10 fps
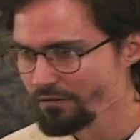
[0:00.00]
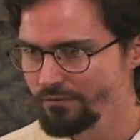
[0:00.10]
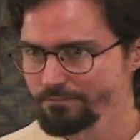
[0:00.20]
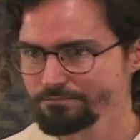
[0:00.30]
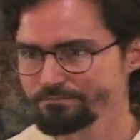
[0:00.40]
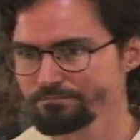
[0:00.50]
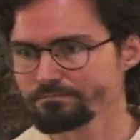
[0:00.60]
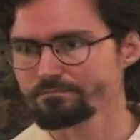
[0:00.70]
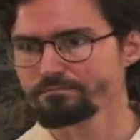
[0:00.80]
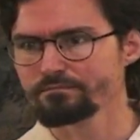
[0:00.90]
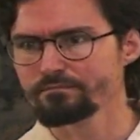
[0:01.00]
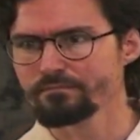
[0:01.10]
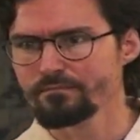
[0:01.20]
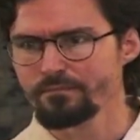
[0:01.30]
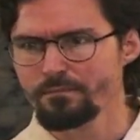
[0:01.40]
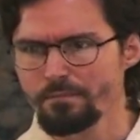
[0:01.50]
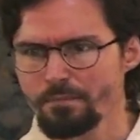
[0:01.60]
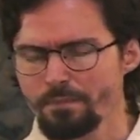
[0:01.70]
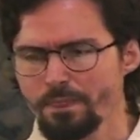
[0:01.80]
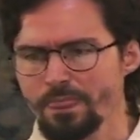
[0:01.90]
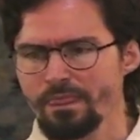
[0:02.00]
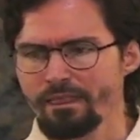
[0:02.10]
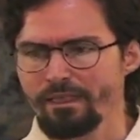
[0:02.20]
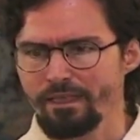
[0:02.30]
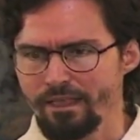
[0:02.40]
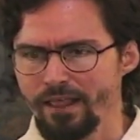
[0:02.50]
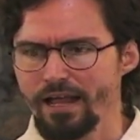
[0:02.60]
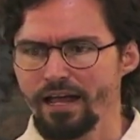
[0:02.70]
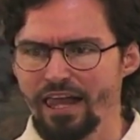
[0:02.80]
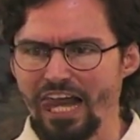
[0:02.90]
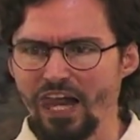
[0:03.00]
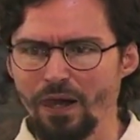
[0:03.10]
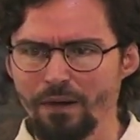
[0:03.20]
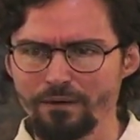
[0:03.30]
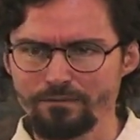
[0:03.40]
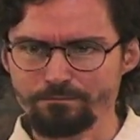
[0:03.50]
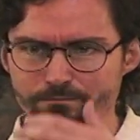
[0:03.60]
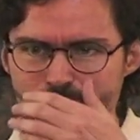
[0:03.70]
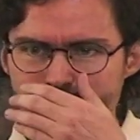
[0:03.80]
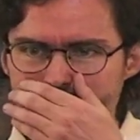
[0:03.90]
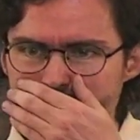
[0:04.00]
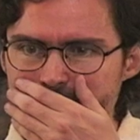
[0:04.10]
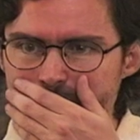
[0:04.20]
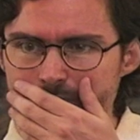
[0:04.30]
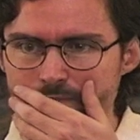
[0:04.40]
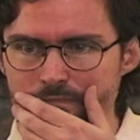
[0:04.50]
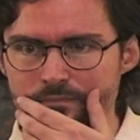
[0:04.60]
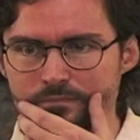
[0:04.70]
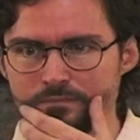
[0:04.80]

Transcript: only need, let's say, uh, you know, a six thousand dollar car to get around.